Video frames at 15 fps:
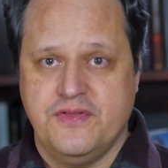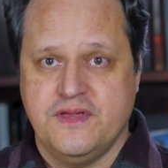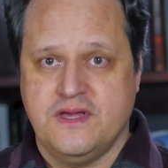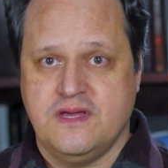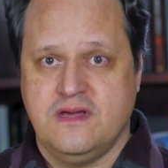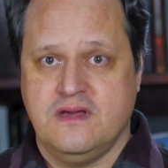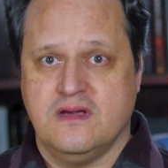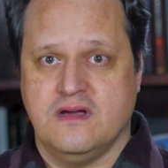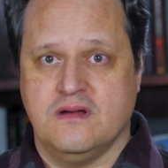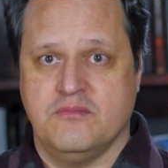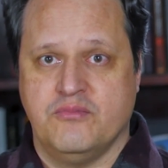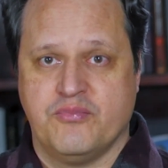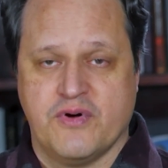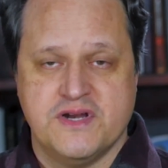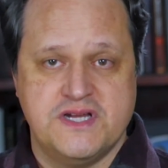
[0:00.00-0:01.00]
the
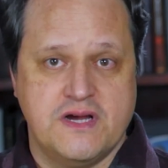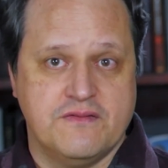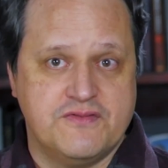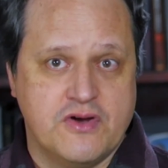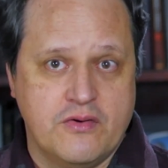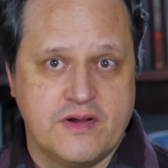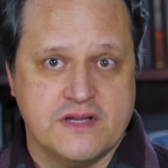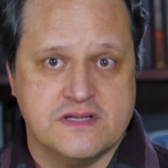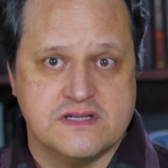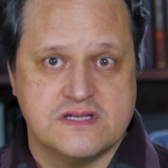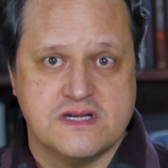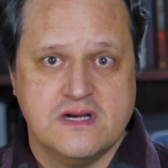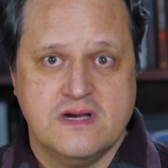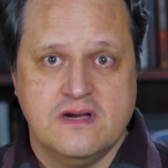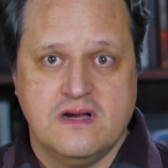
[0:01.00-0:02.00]
printing of
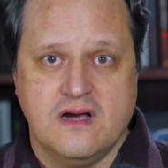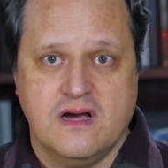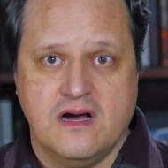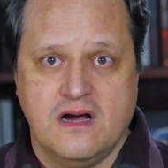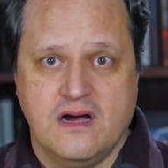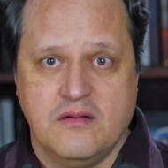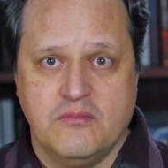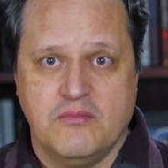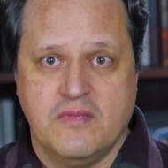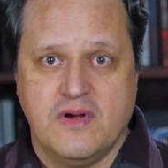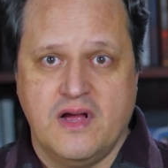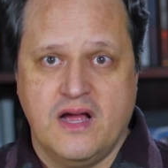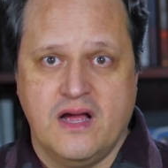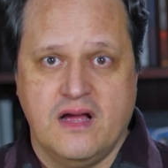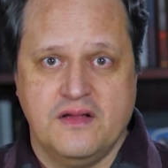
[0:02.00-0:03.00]
tokens
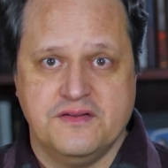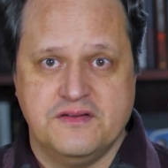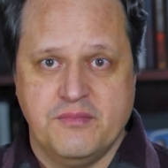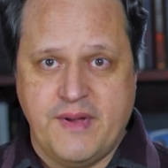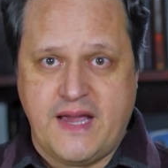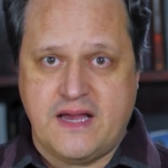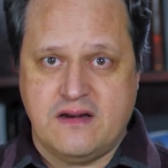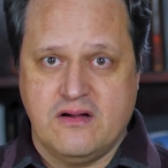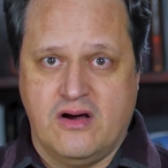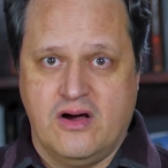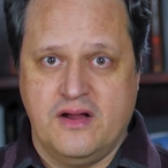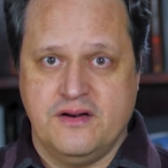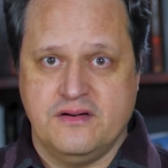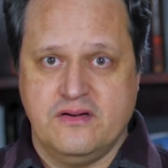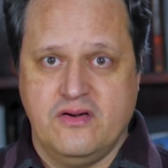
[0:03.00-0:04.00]
debate
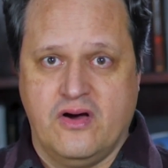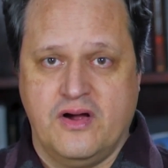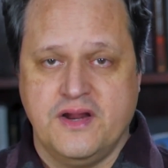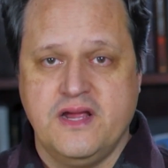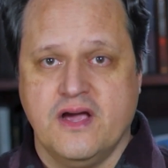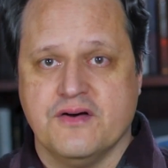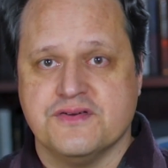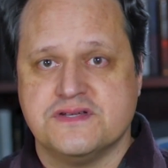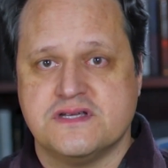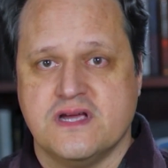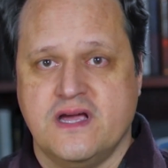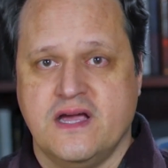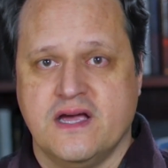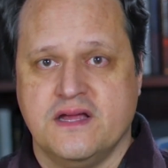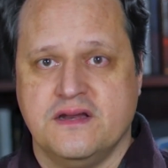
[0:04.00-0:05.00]
on EOS,
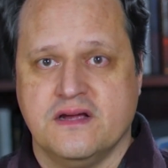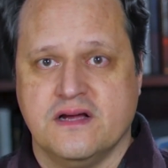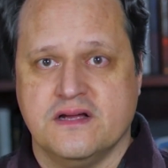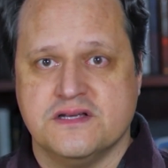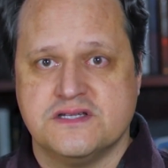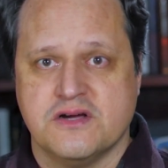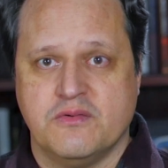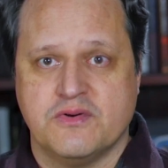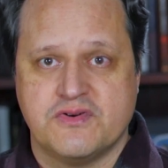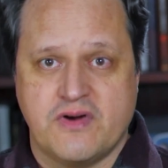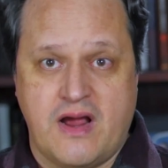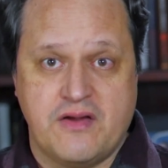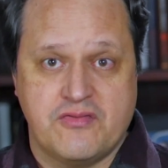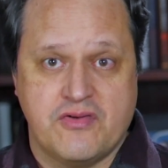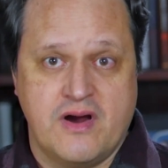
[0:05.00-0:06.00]
and so we're
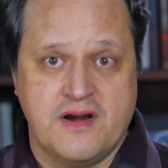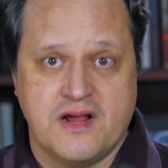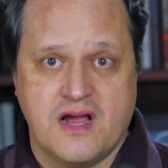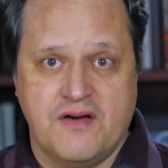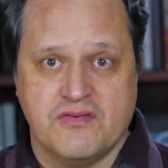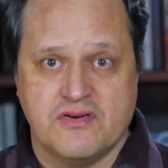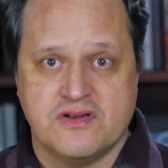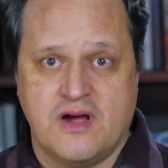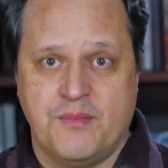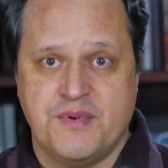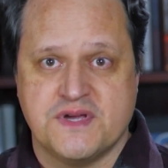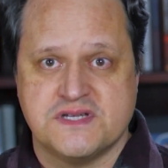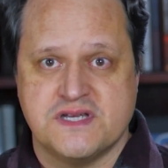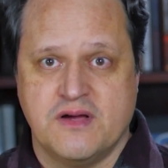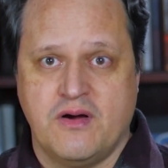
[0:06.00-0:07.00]
trying to cover
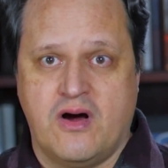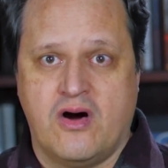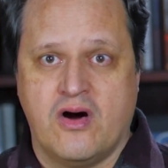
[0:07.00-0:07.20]
topics that